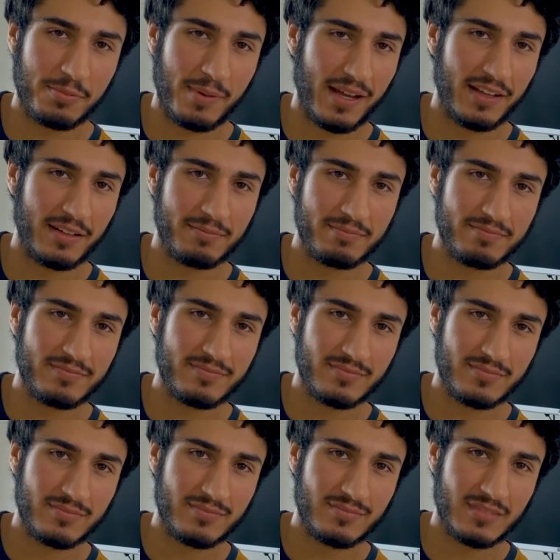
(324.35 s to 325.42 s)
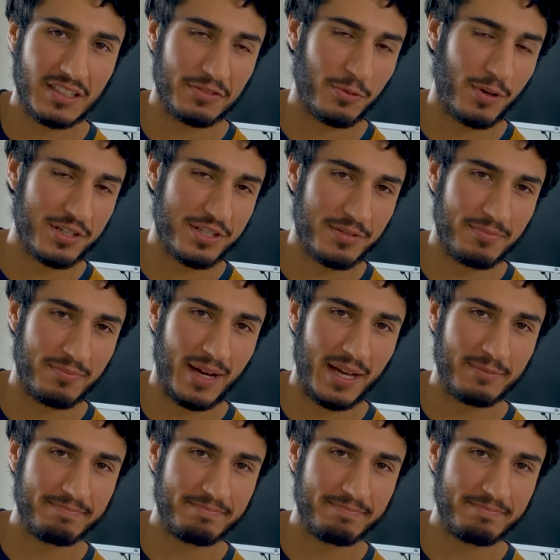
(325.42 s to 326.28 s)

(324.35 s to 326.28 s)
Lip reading: about it. Thanks for watching. Bye.